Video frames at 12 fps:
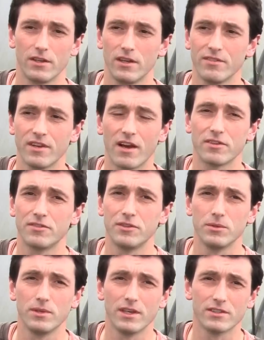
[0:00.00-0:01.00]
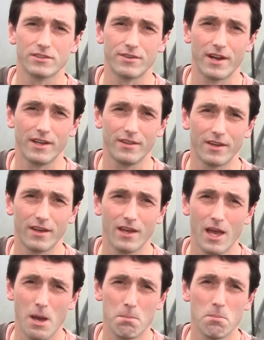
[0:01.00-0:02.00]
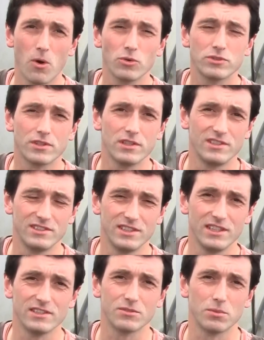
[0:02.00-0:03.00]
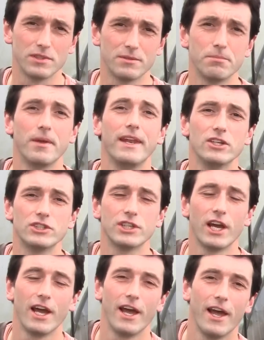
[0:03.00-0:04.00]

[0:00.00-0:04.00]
even after a few years already, most of the diseases will diminish.